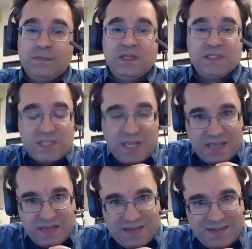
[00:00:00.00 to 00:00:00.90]

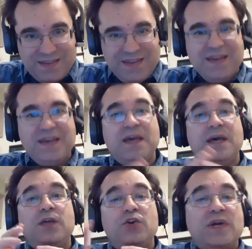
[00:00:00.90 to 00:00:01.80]
Instead,
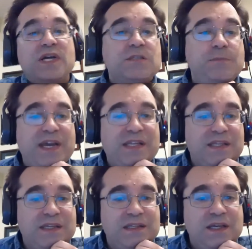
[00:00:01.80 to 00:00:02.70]
you're
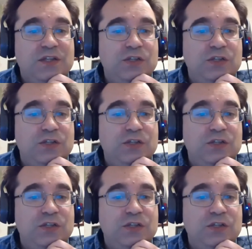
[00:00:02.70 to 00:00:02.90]
expected